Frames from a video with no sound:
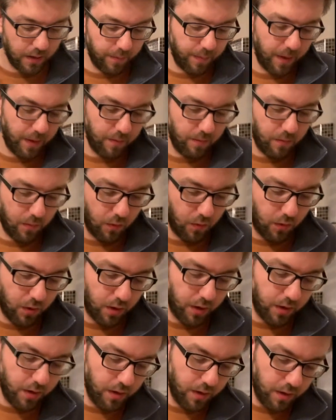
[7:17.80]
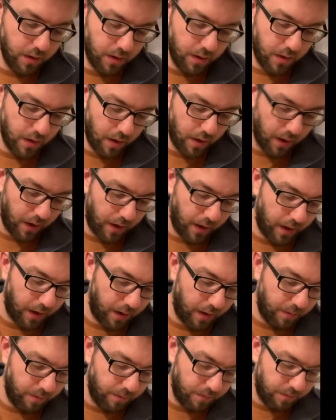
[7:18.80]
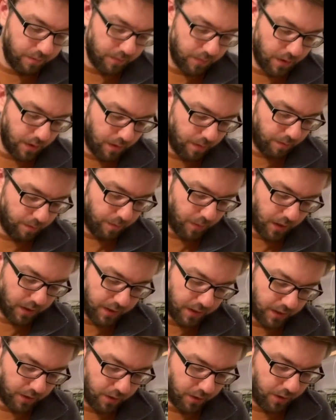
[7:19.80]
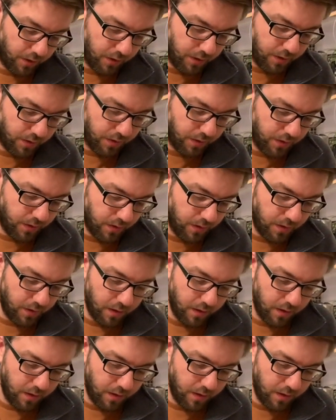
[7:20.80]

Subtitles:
bit more muddy earth